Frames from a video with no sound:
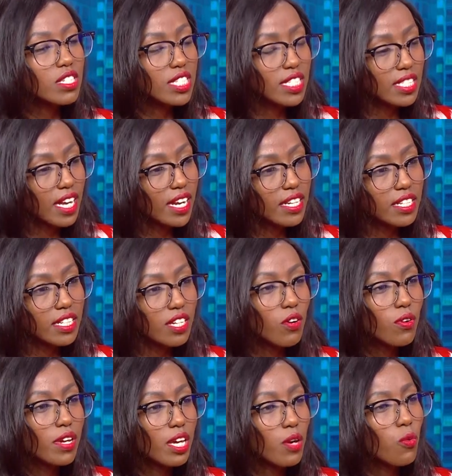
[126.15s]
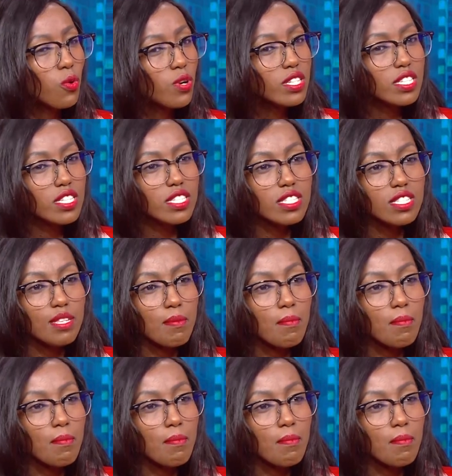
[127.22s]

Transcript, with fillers: deciding okay what is the